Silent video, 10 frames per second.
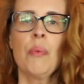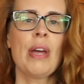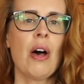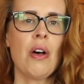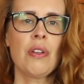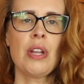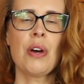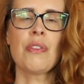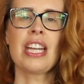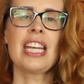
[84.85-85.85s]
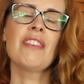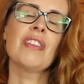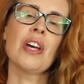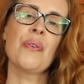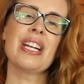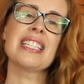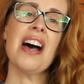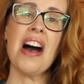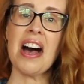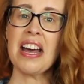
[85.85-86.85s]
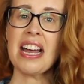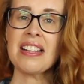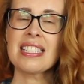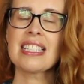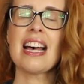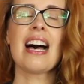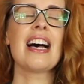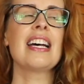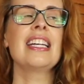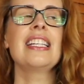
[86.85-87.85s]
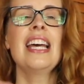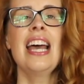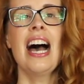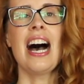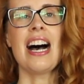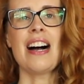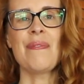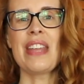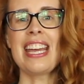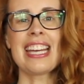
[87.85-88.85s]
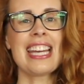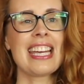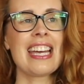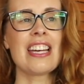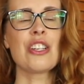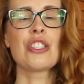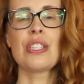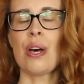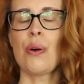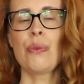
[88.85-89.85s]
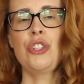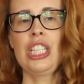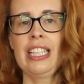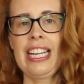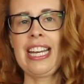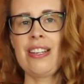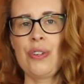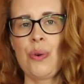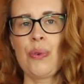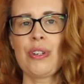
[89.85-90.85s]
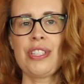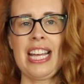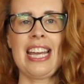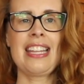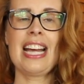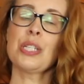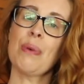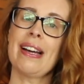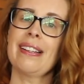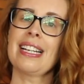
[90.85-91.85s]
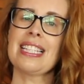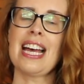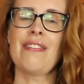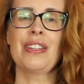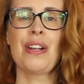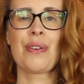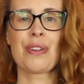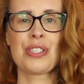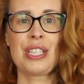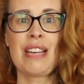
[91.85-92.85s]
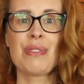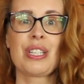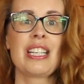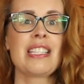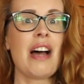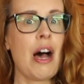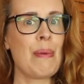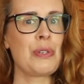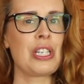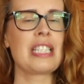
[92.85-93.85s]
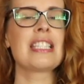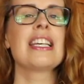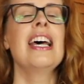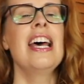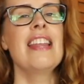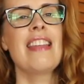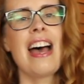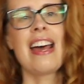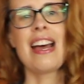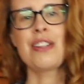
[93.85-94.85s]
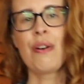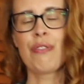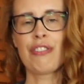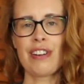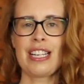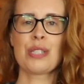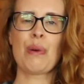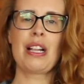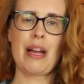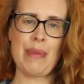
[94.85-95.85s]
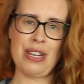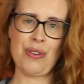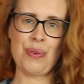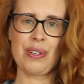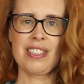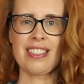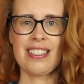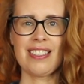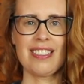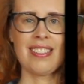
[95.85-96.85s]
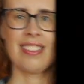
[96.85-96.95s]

we all know that even though it is hot outside, it can get so chilly indoors. And that's why I like to have longer sleeves, or at least options that I don't freeze while I'm indoors.